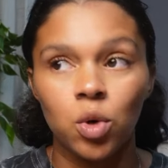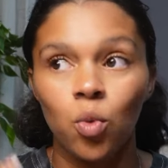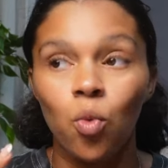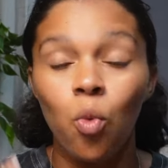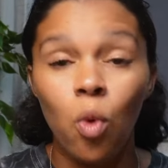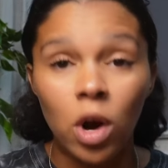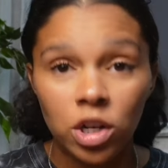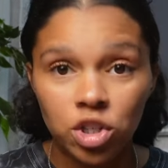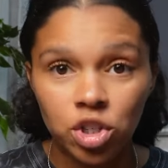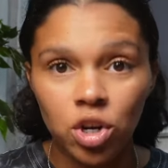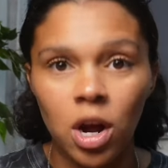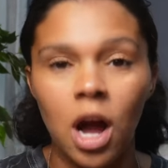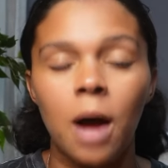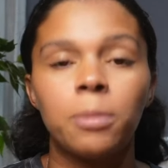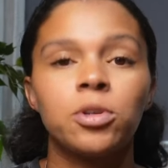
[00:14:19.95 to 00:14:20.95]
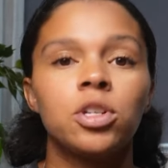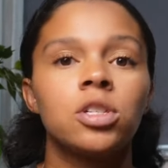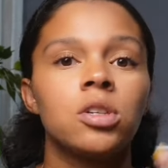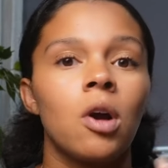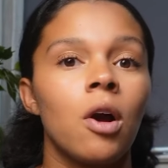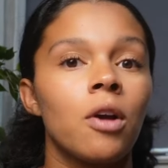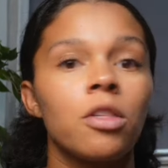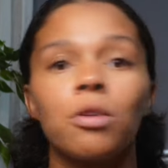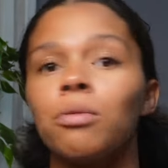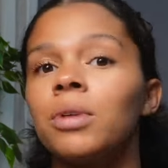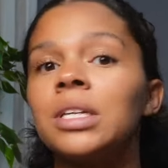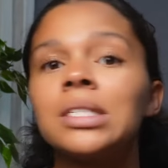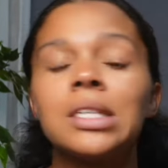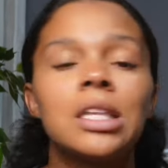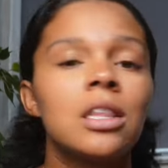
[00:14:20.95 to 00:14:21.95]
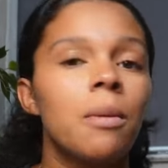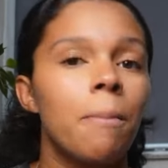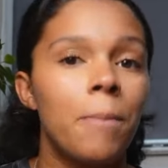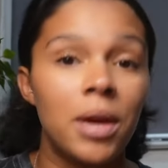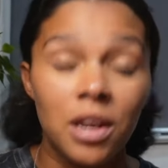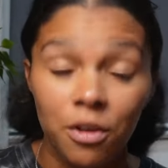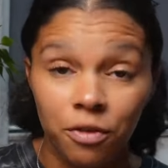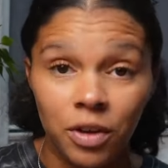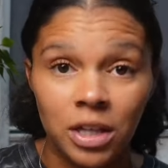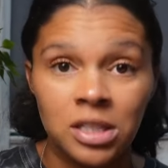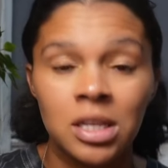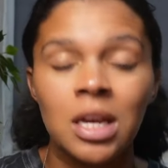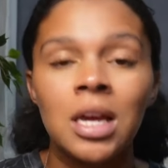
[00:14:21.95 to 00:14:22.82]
what your options are, the risks and the benefits